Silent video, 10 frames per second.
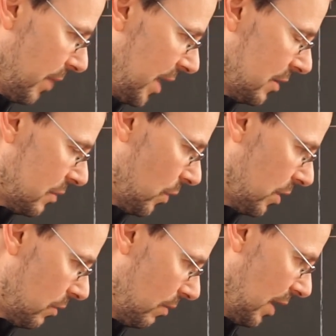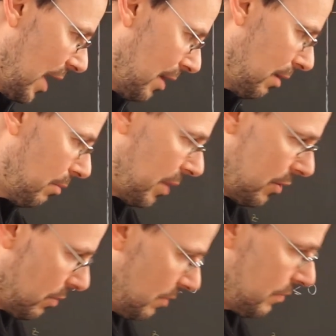minus 1 to the nth
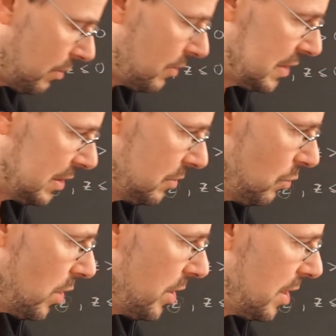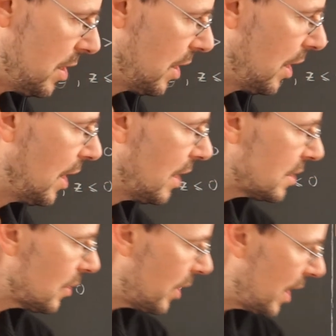power, of course, is 1.
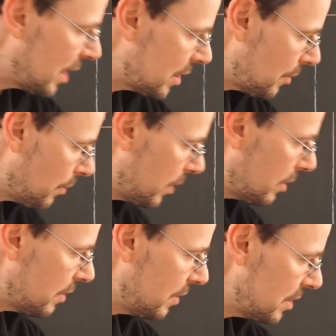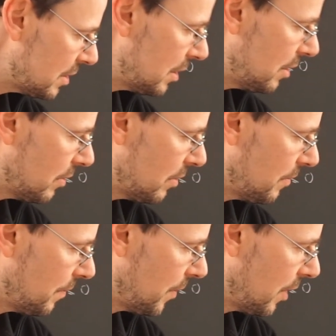So I end up with this here.
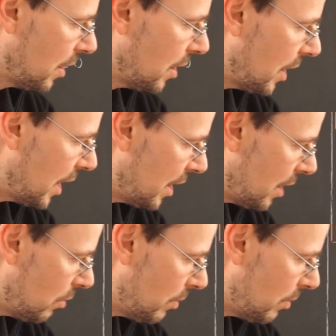And now